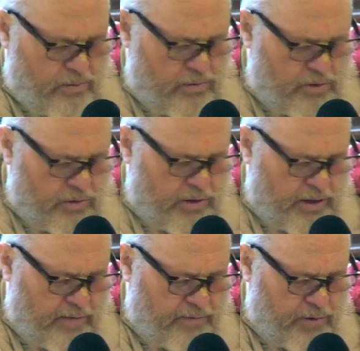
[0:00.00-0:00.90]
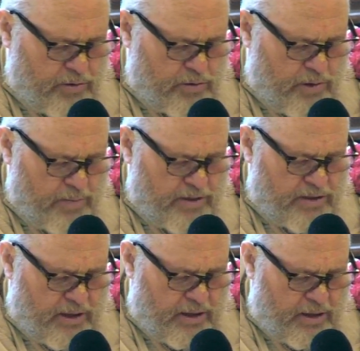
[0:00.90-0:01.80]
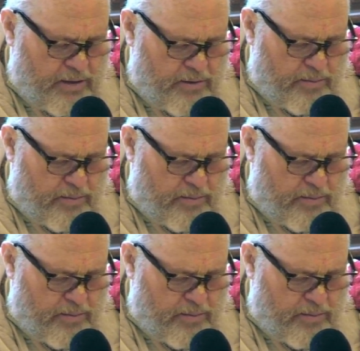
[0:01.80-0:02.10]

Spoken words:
Sukadev Goswami said, under the